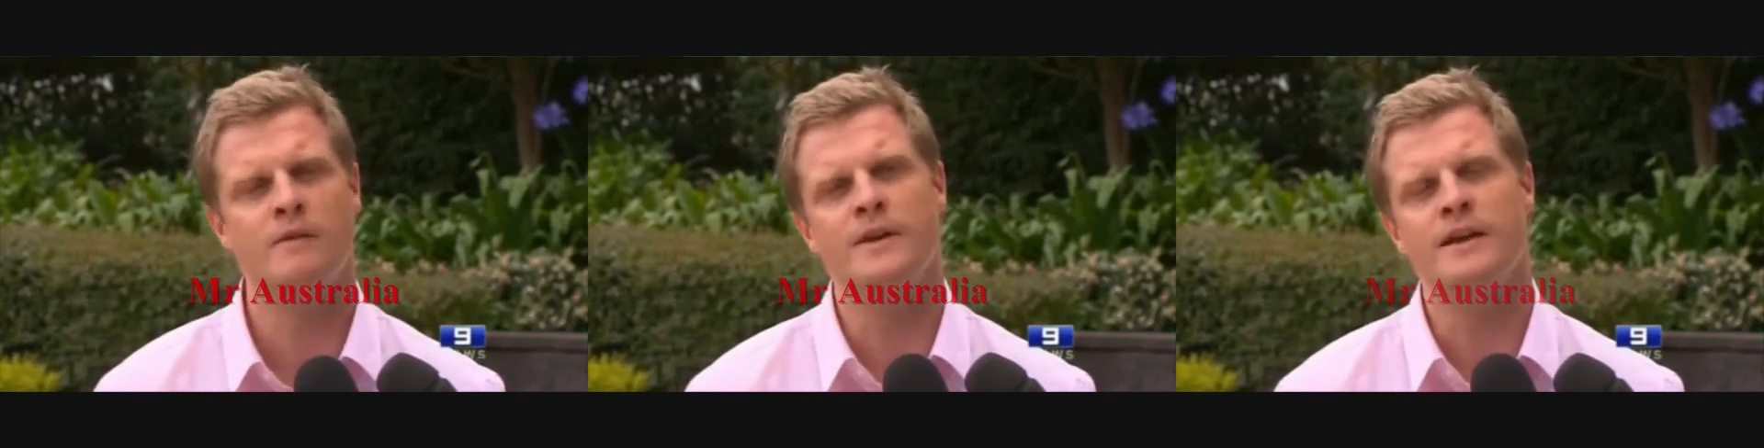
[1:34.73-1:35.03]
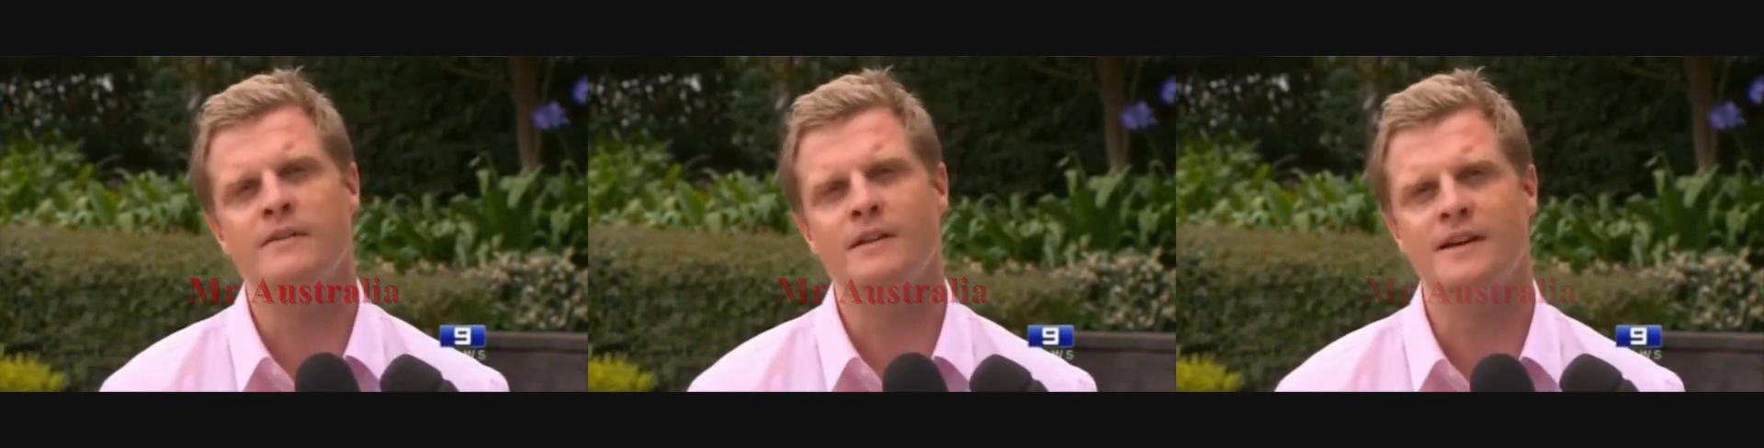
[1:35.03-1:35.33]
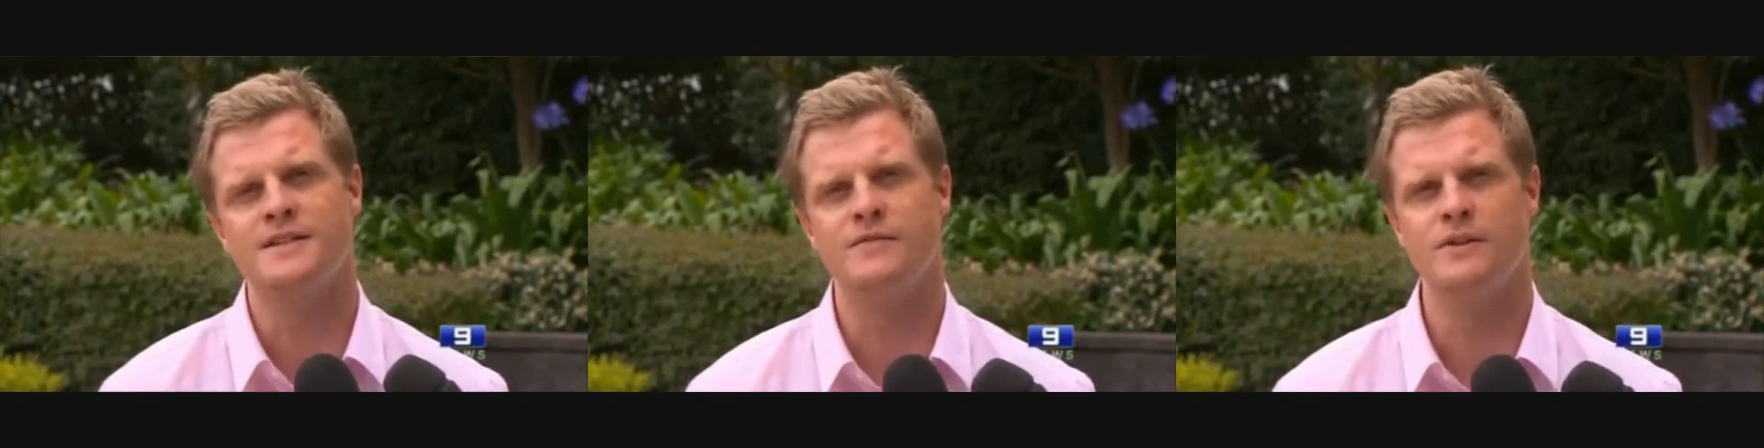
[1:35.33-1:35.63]
we
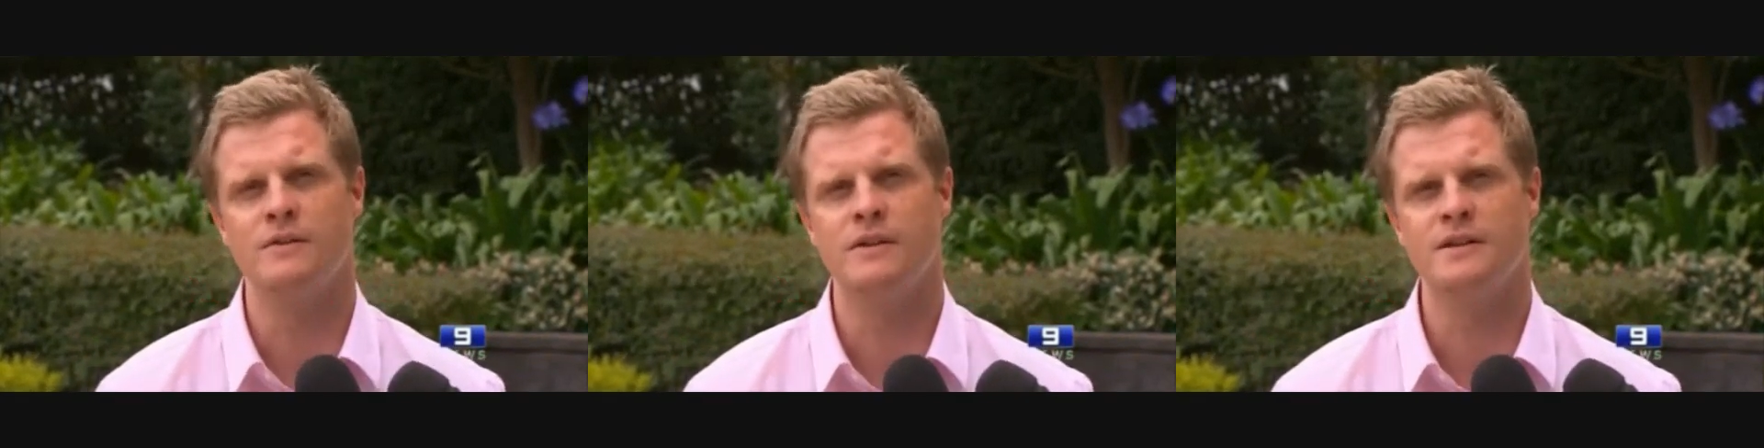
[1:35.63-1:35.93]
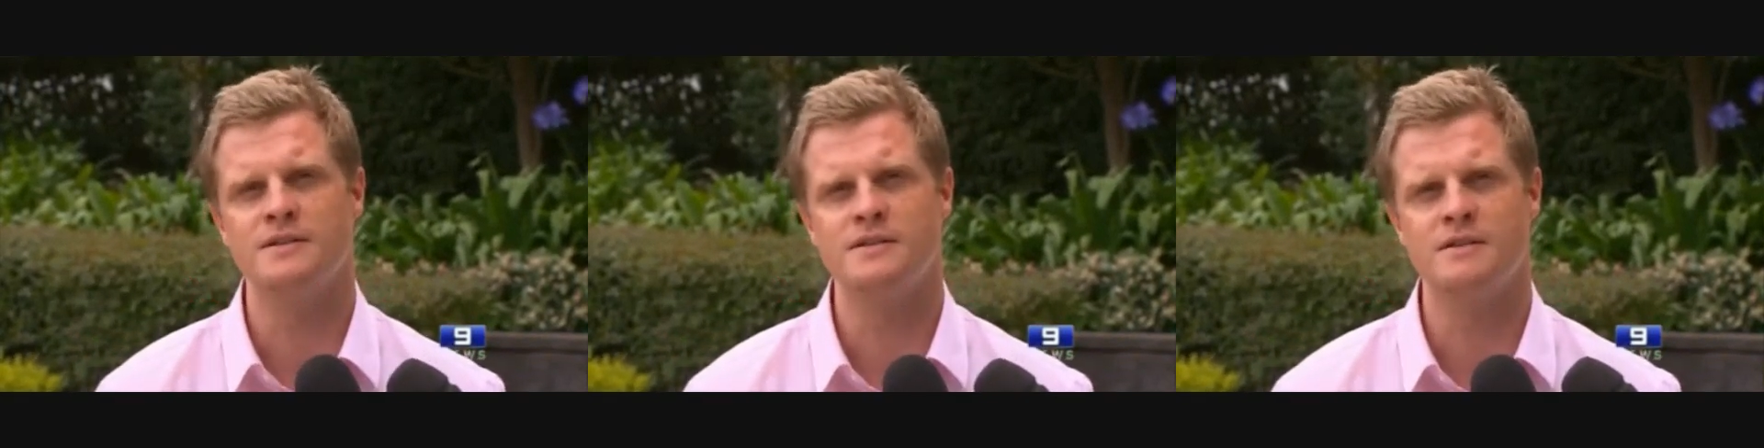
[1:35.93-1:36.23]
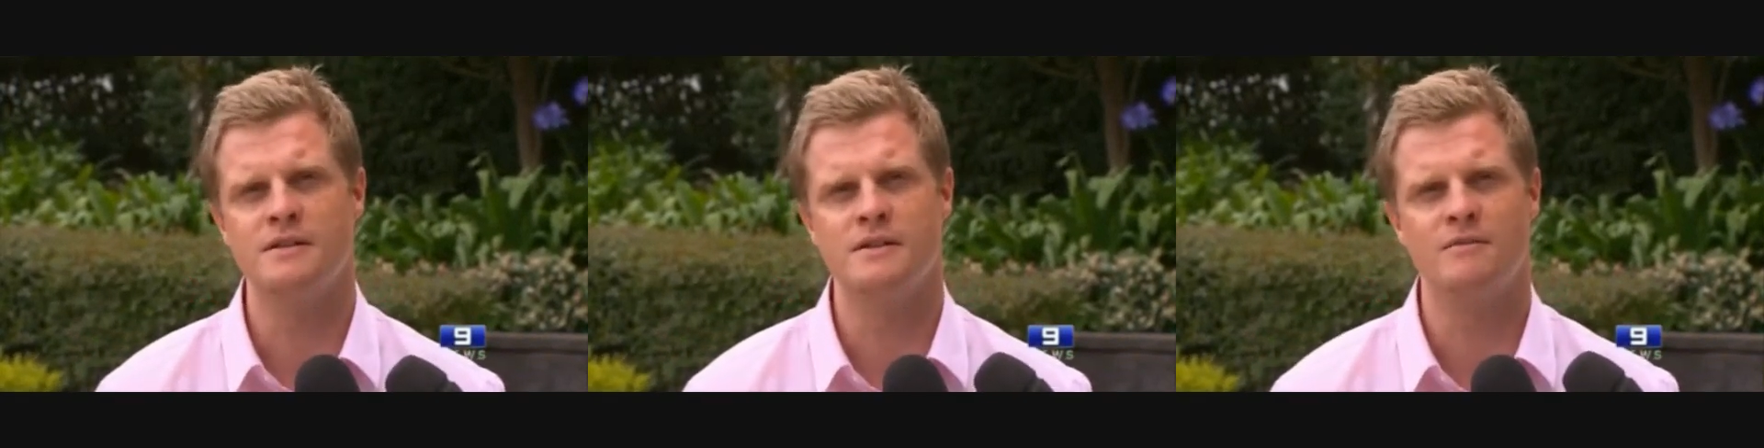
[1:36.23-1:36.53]
nevertheless feel that it's
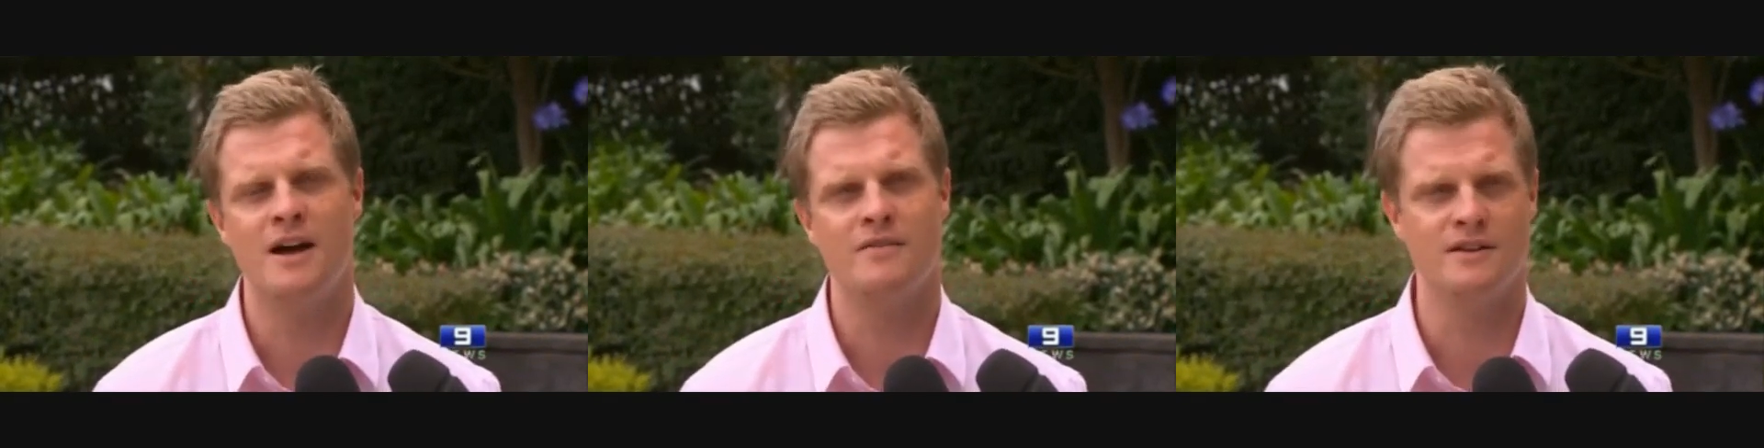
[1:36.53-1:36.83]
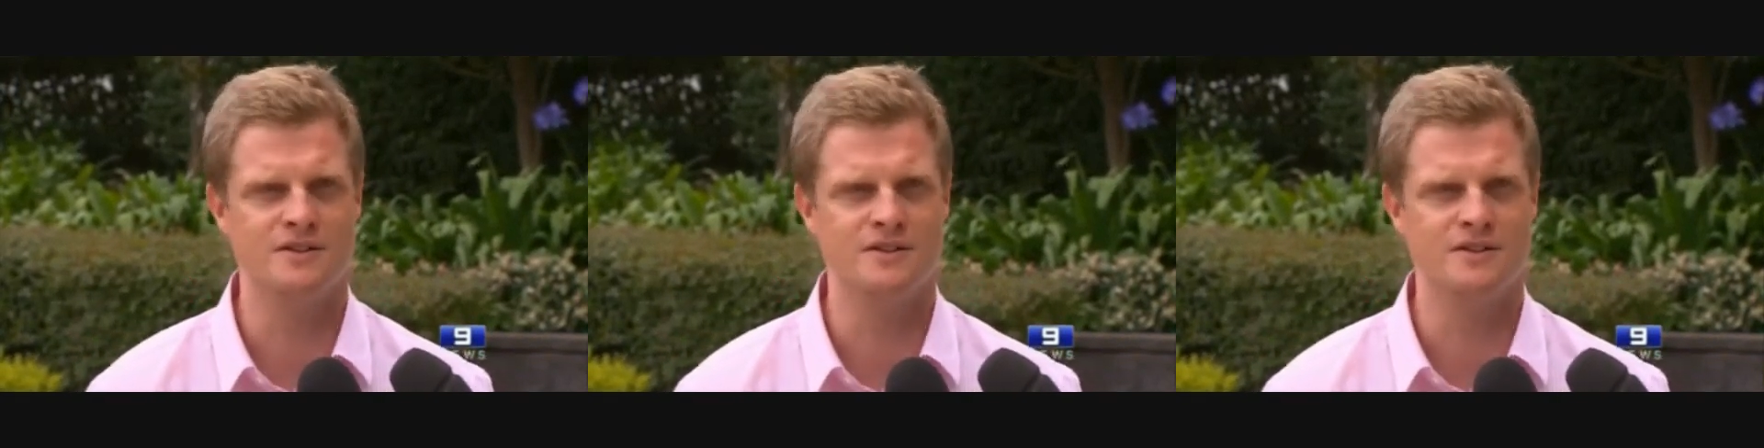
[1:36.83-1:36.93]
the right thing